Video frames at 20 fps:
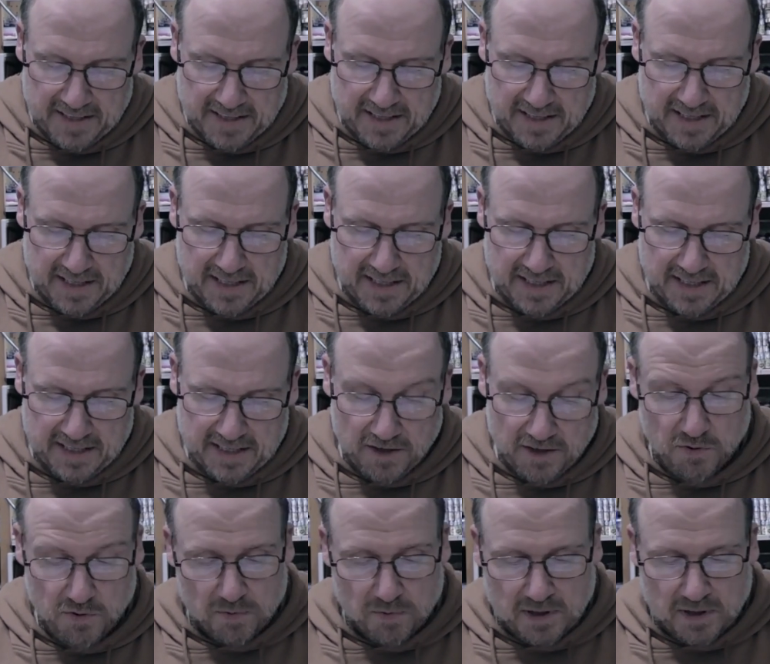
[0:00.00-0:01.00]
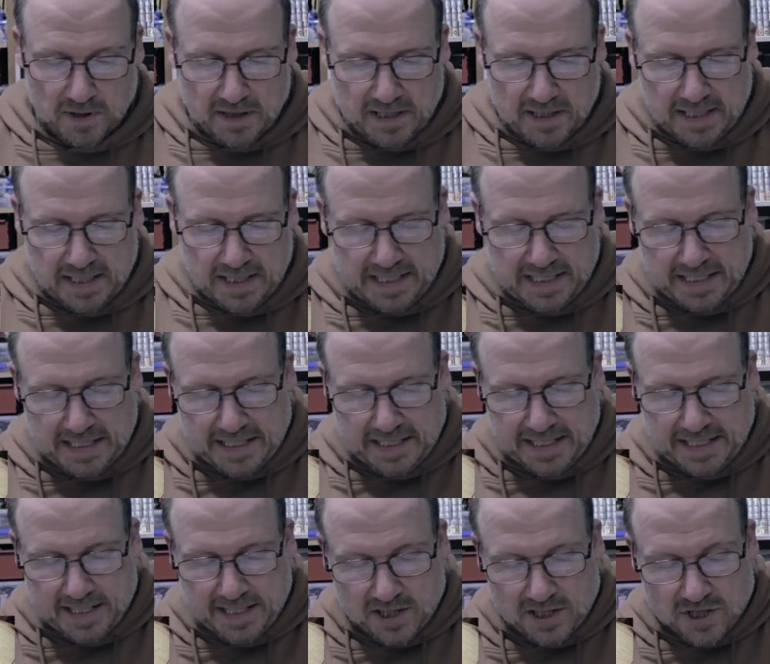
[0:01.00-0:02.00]
uh, oh uh,
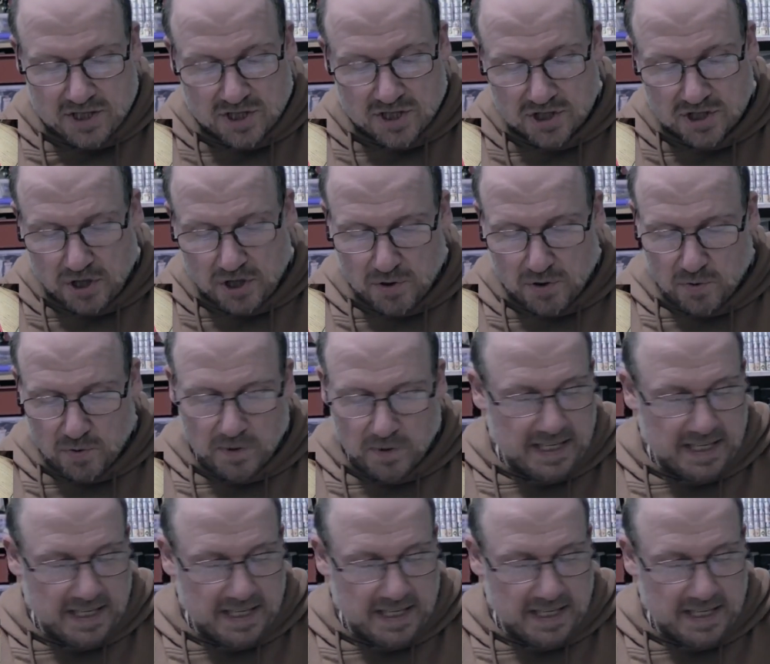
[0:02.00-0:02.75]
and the stall